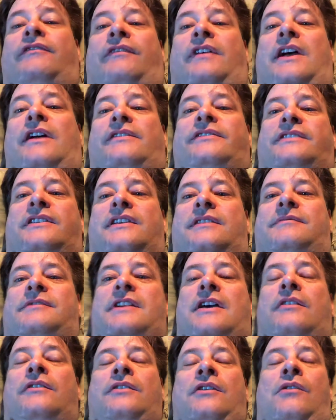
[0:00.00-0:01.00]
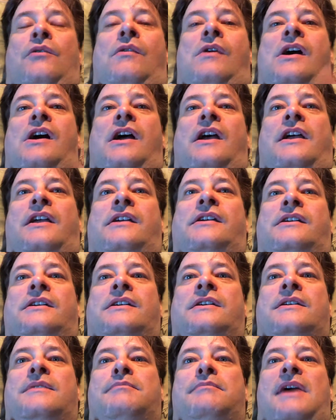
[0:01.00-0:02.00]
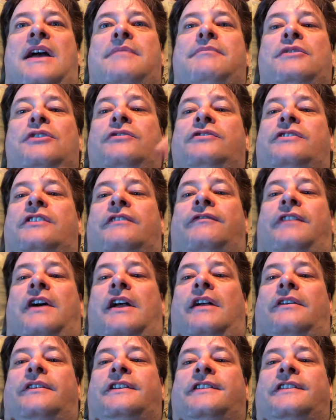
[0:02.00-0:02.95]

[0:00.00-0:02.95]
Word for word: file skips. I don't know why my music file